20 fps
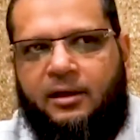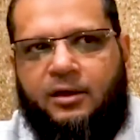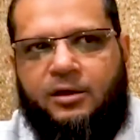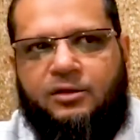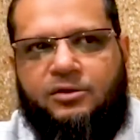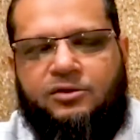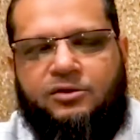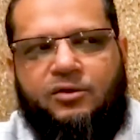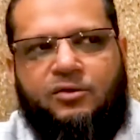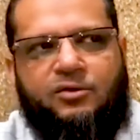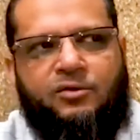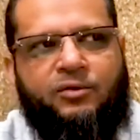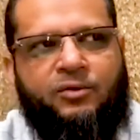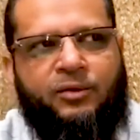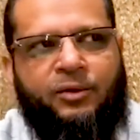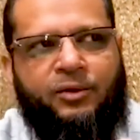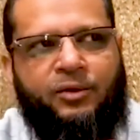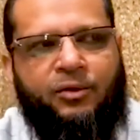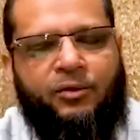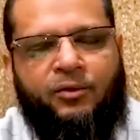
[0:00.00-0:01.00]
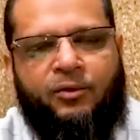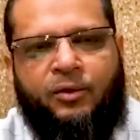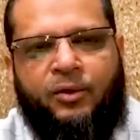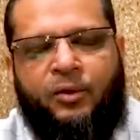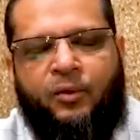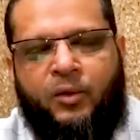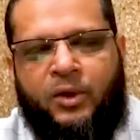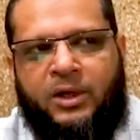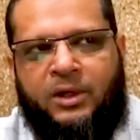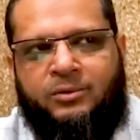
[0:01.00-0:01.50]
So,
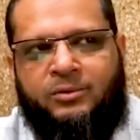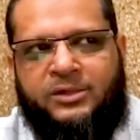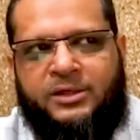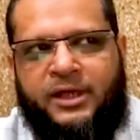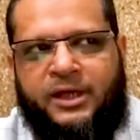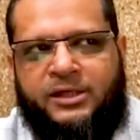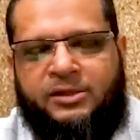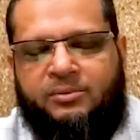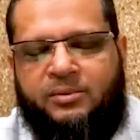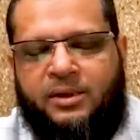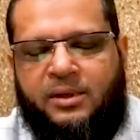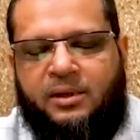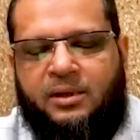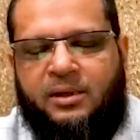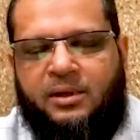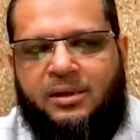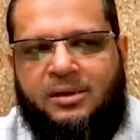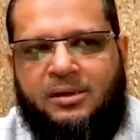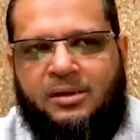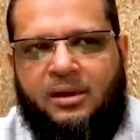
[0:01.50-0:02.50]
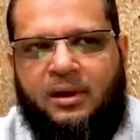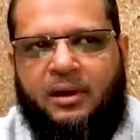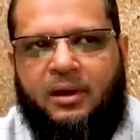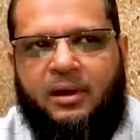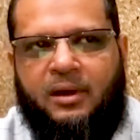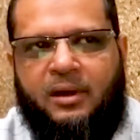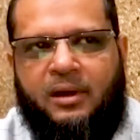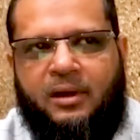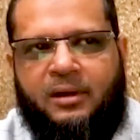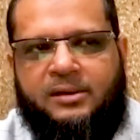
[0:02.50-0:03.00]
William Shakespeare
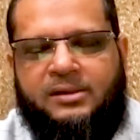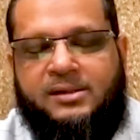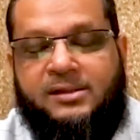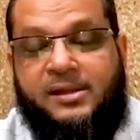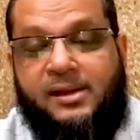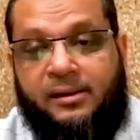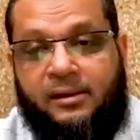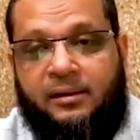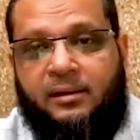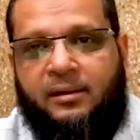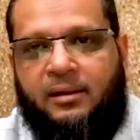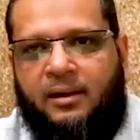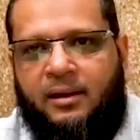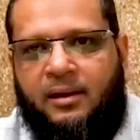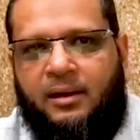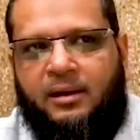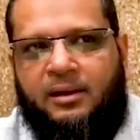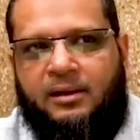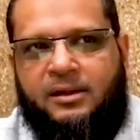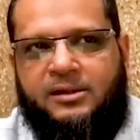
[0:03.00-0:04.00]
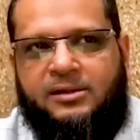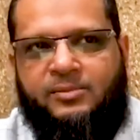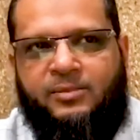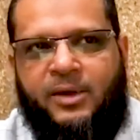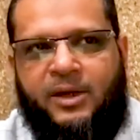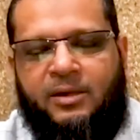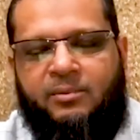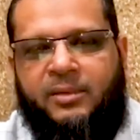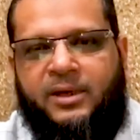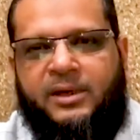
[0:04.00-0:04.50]
said this
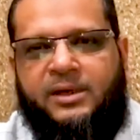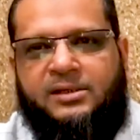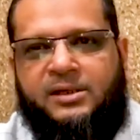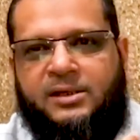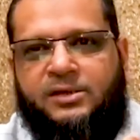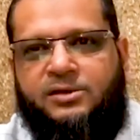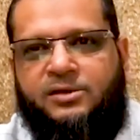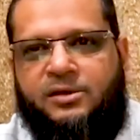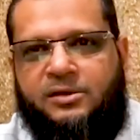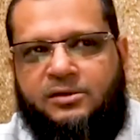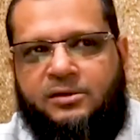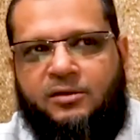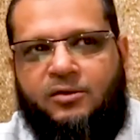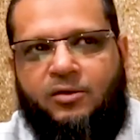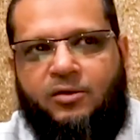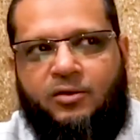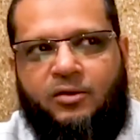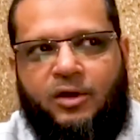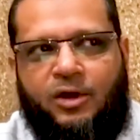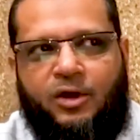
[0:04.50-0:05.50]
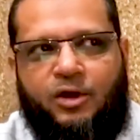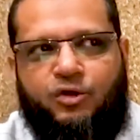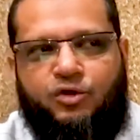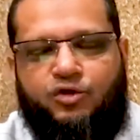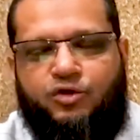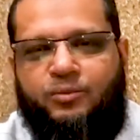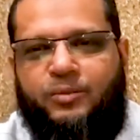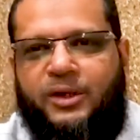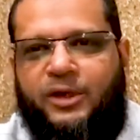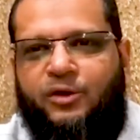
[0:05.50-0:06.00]
many centuries ago,
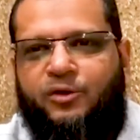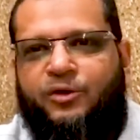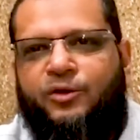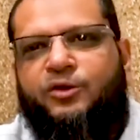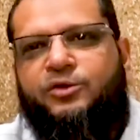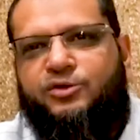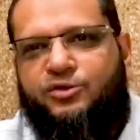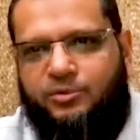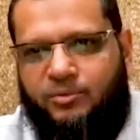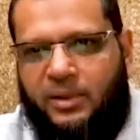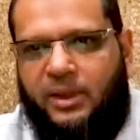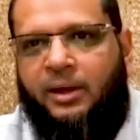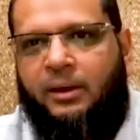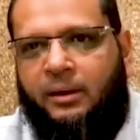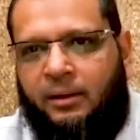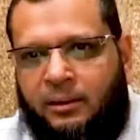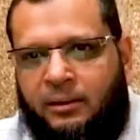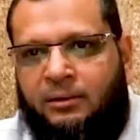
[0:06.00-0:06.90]
to be or not to be.